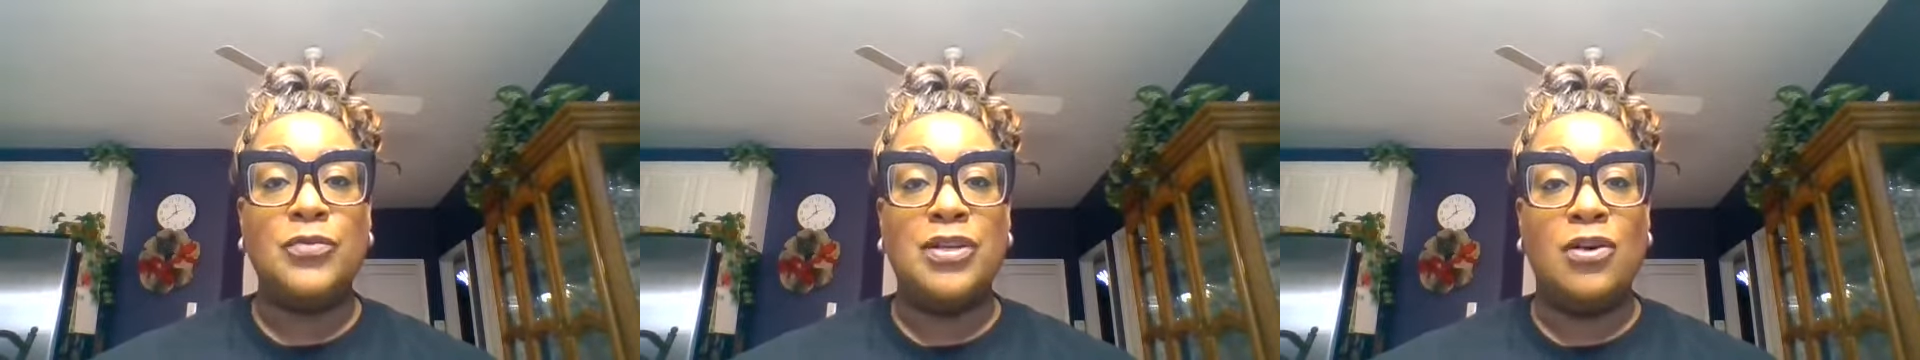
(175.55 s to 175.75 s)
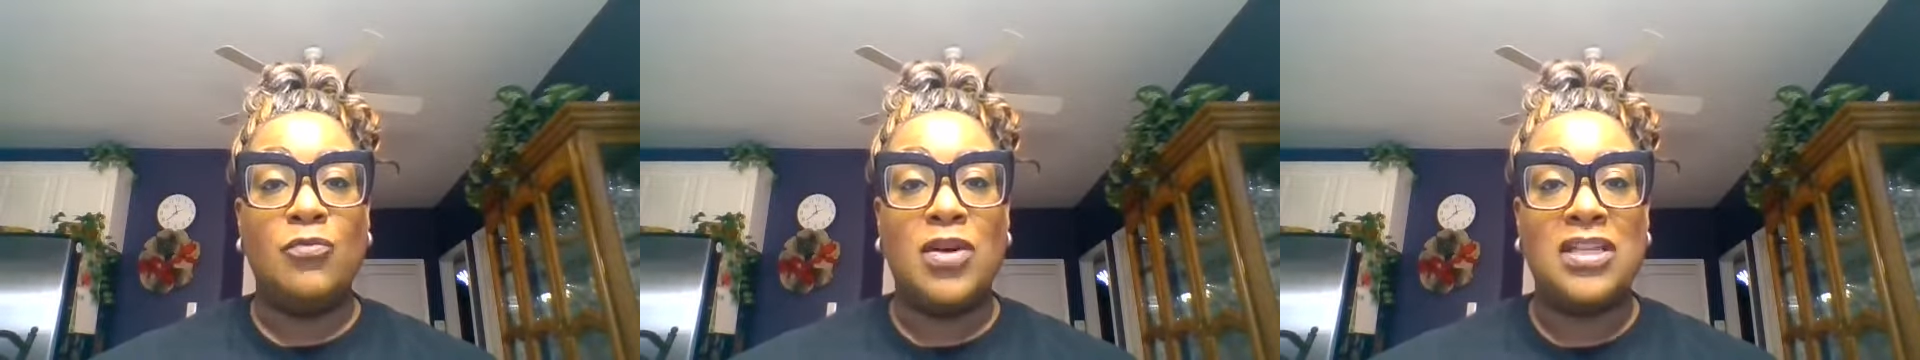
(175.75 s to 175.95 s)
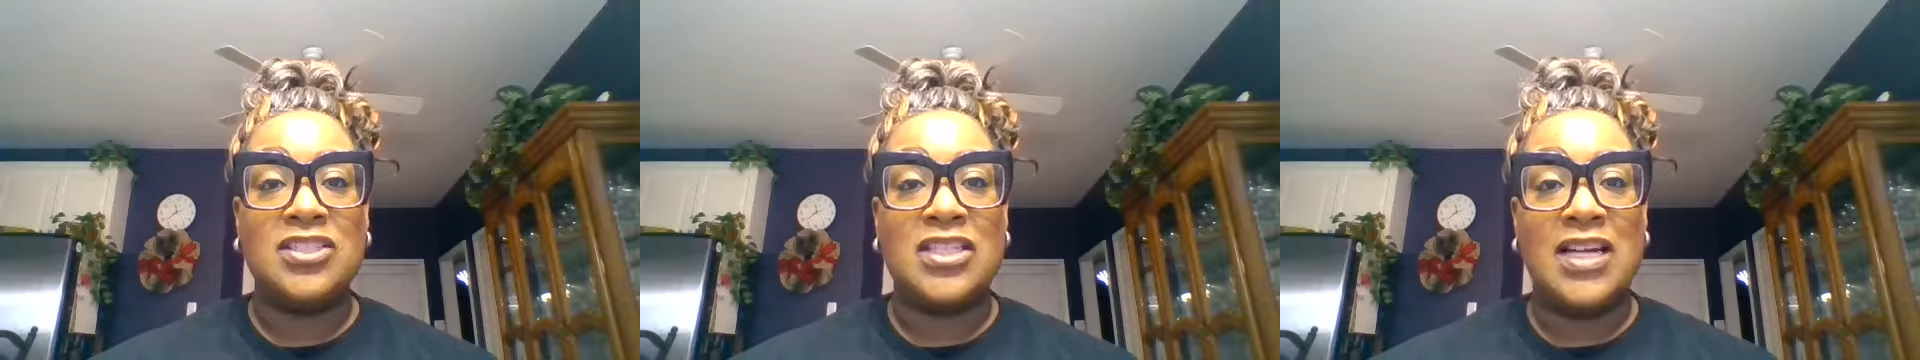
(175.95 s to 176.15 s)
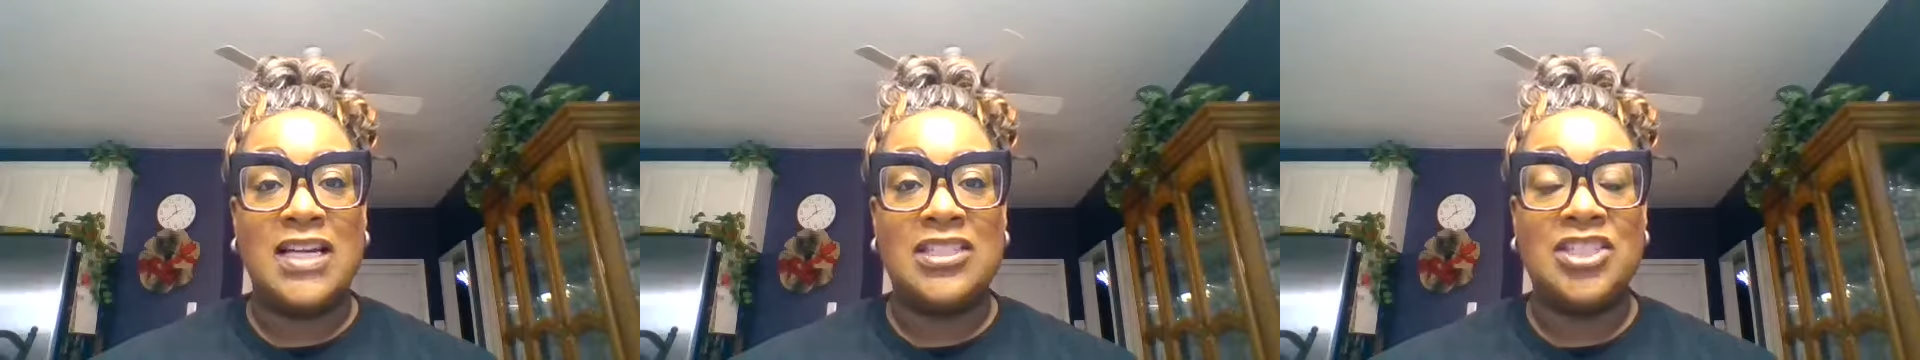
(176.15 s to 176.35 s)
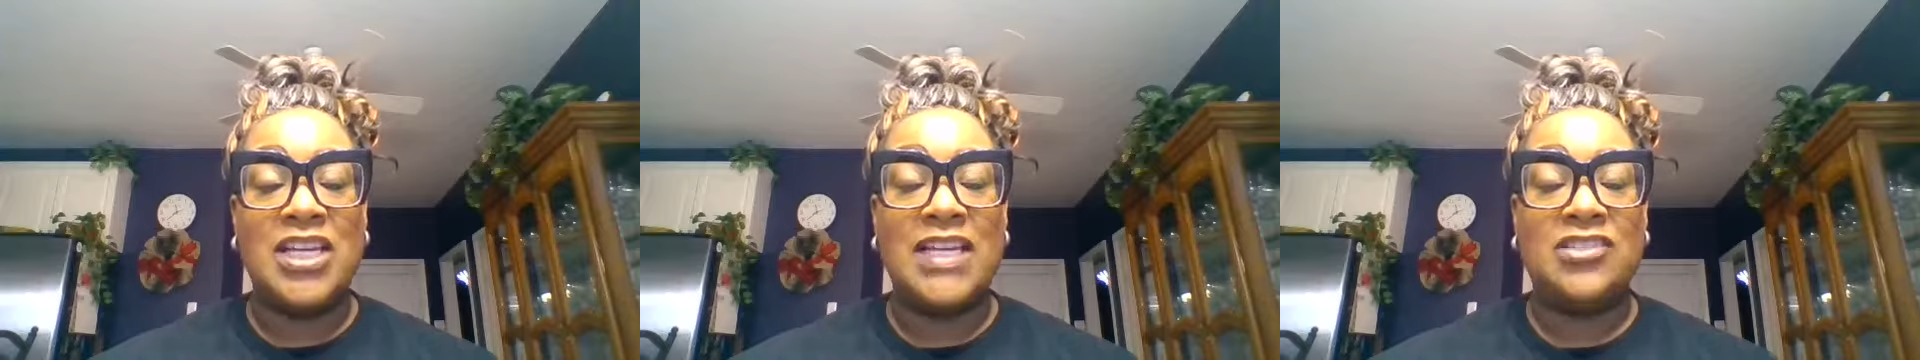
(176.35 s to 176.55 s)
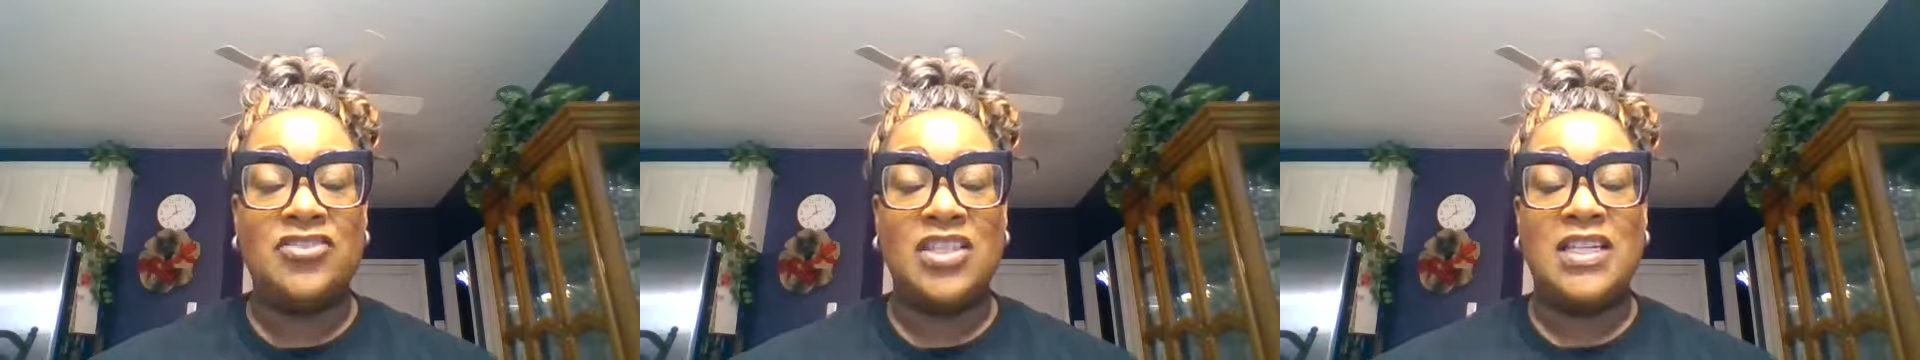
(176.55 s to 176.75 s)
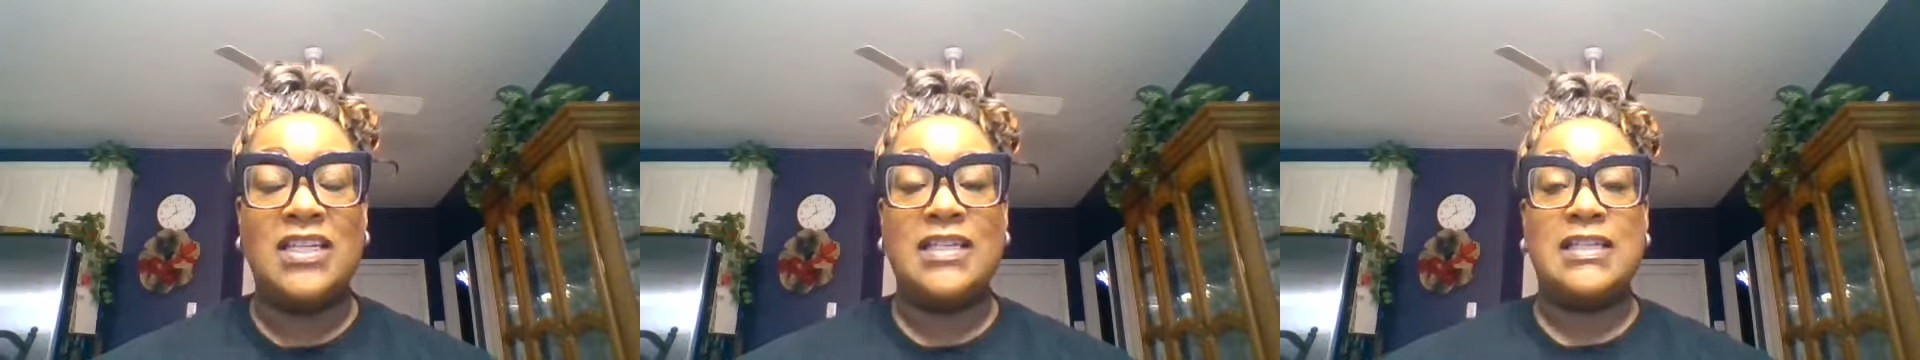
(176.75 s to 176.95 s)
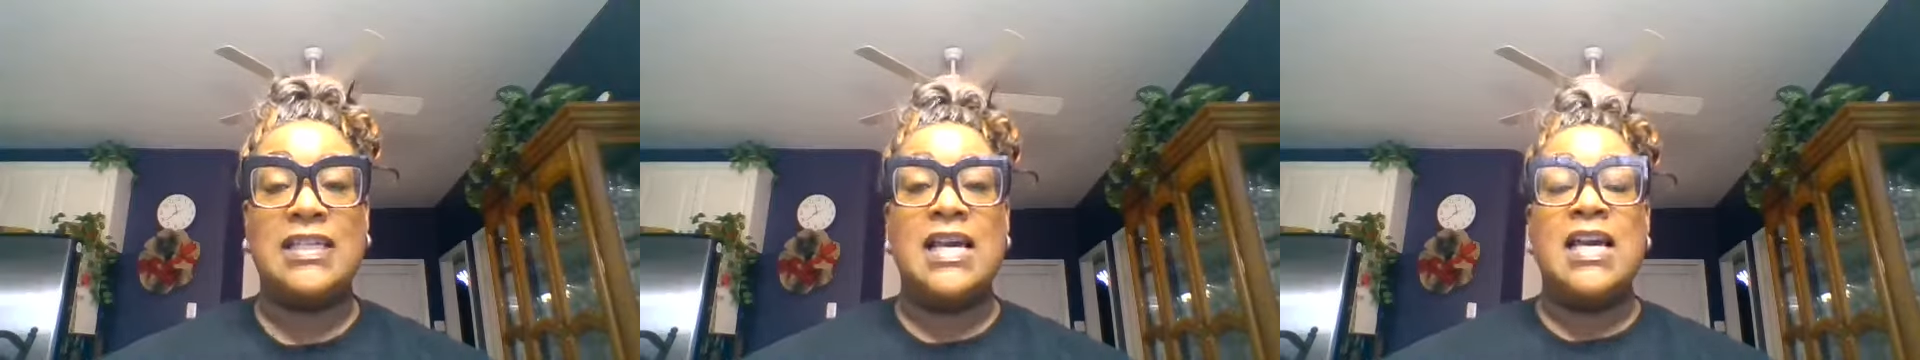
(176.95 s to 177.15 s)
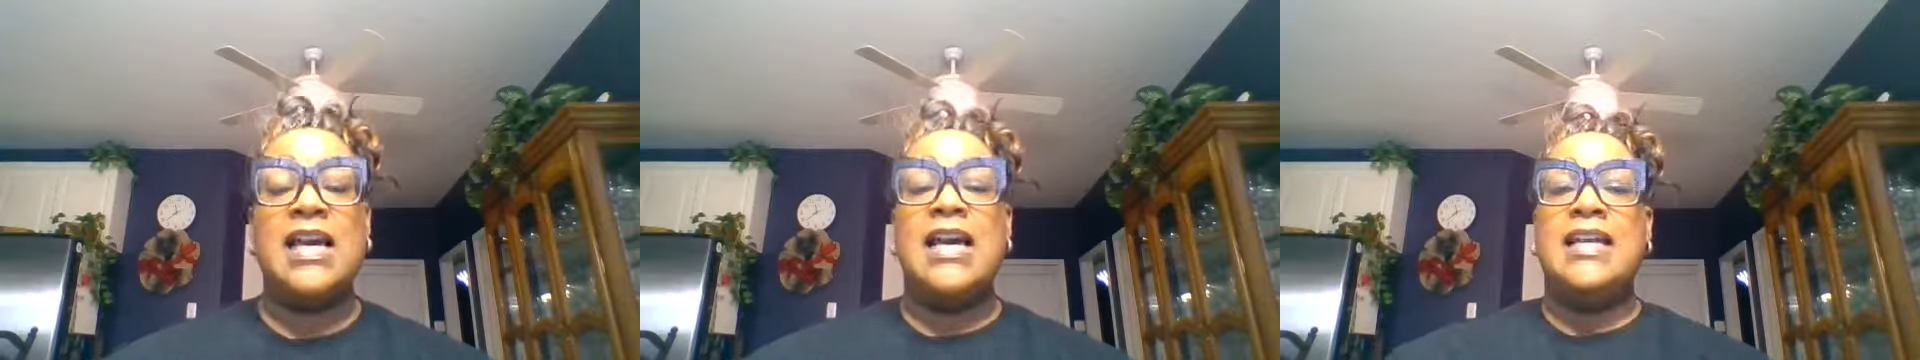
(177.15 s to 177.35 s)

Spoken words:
and we're going to watch God change things.